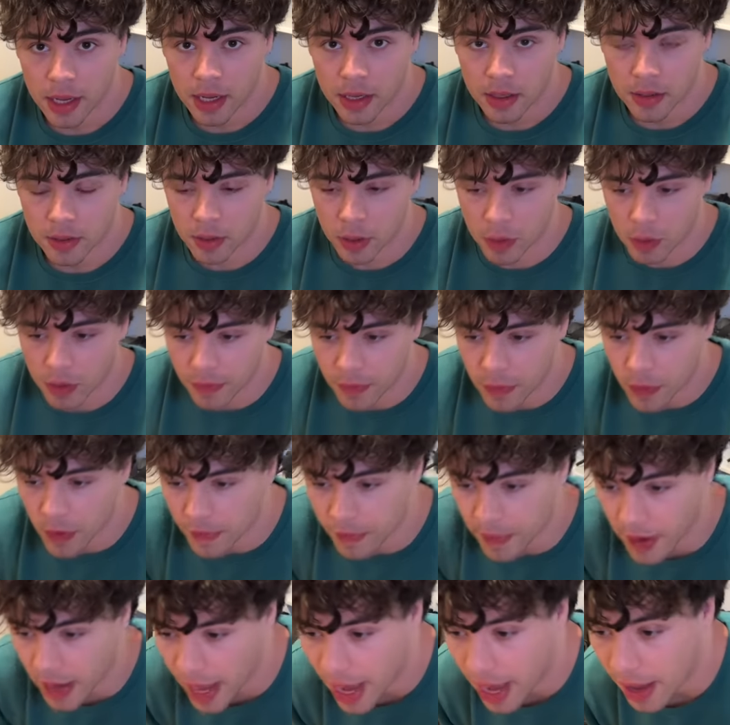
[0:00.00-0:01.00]
So if you,
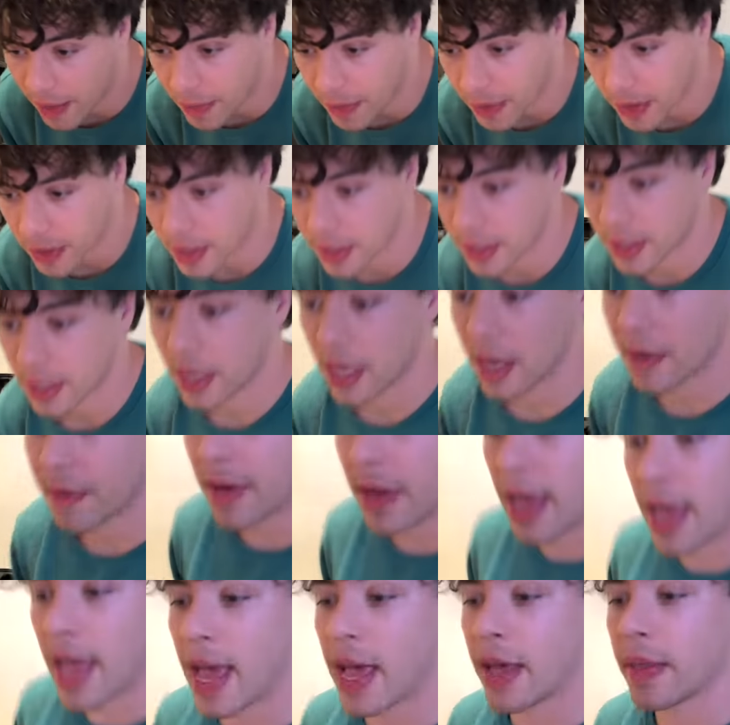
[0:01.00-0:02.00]
if I had this if
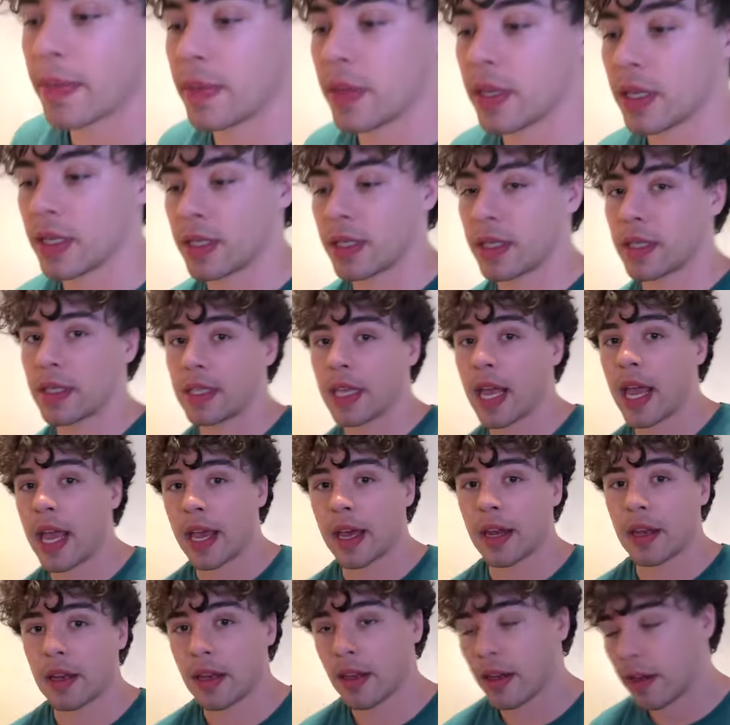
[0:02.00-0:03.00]
I had this
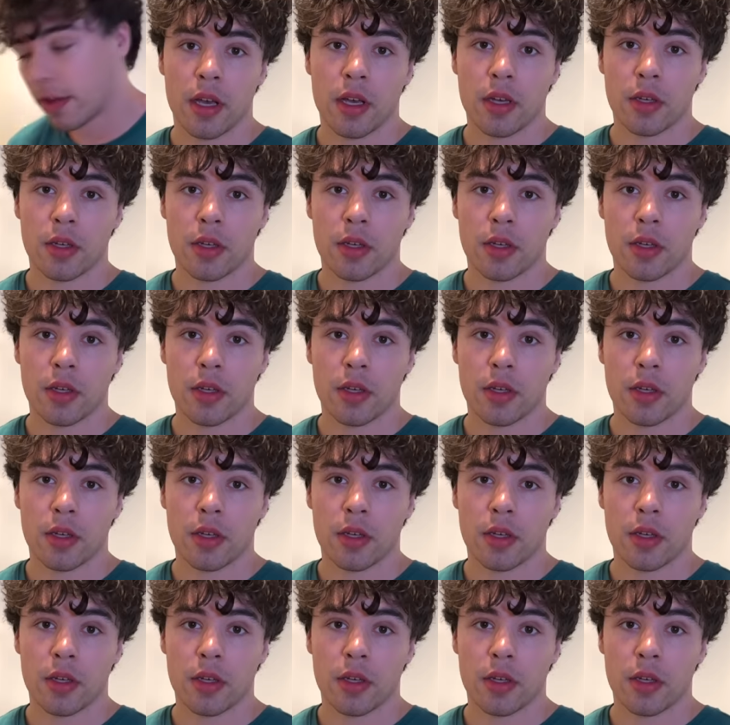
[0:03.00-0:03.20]
stand,